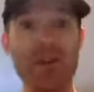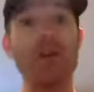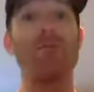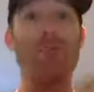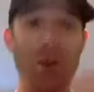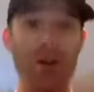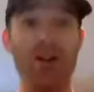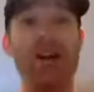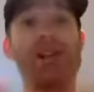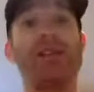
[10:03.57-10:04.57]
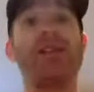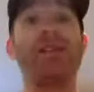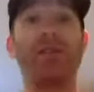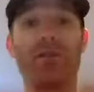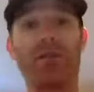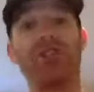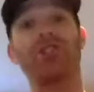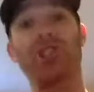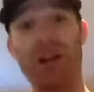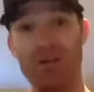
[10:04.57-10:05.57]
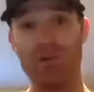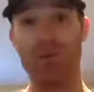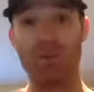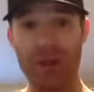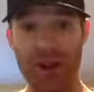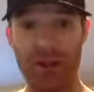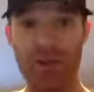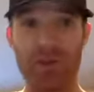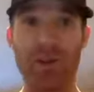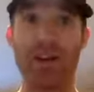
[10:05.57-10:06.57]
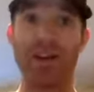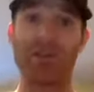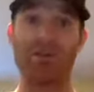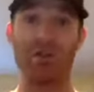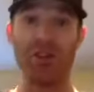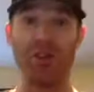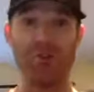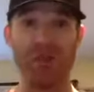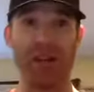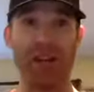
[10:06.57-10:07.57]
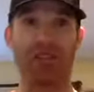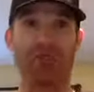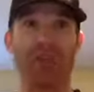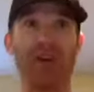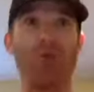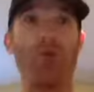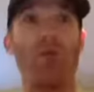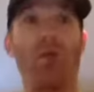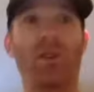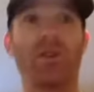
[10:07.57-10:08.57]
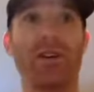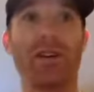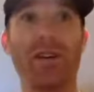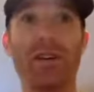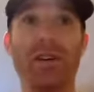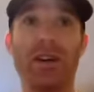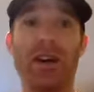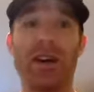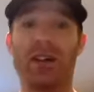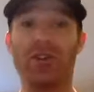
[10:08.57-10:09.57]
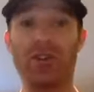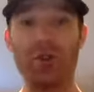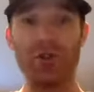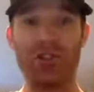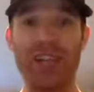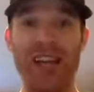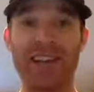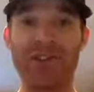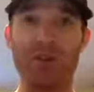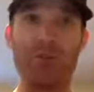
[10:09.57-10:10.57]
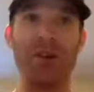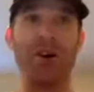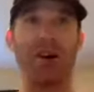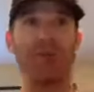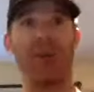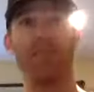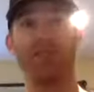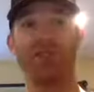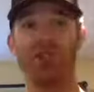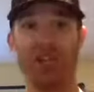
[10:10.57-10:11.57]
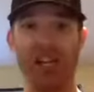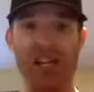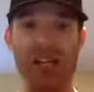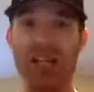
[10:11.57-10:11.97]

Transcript: more than likely they're going to share some of theirs, right? It's only human nature. It's how it works, right? Don't just text. Don't be an automated machine